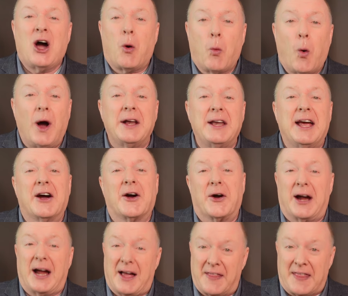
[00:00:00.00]
One
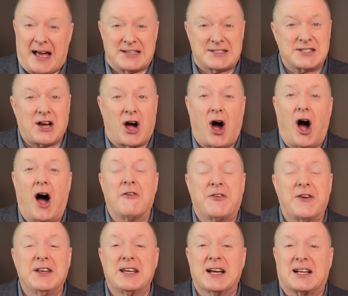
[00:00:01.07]
area that's
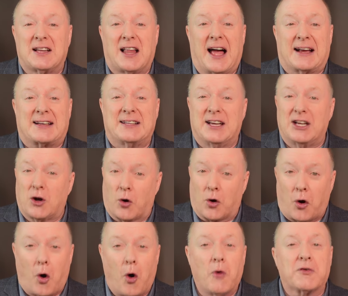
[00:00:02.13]
often neglected
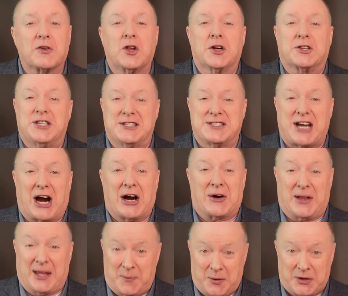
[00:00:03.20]
or overlooked
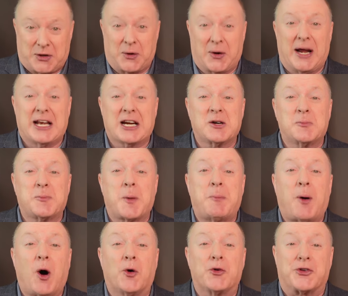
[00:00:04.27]
entirely when creating a
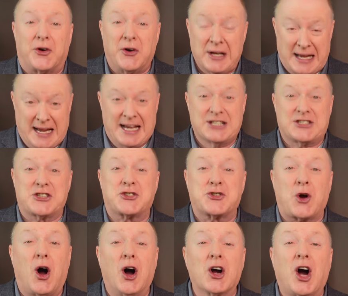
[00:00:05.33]
proposal is a
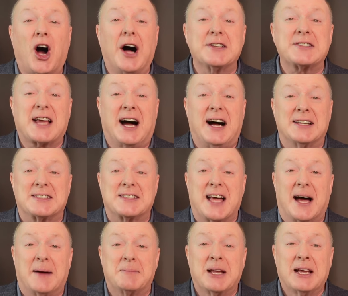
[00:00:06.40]
strong cause
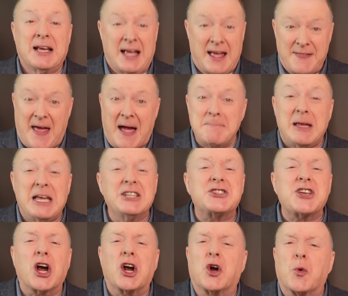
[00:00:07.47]
concept. That
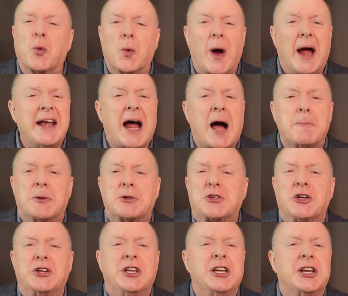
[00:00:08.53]
means a great
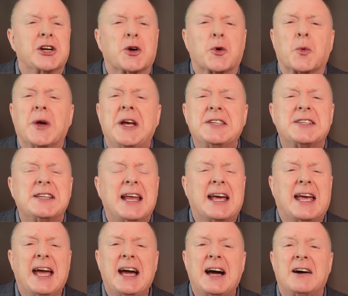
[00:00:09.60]
opportunity and a reason to
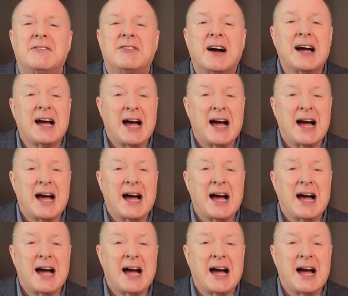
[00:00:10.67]
give.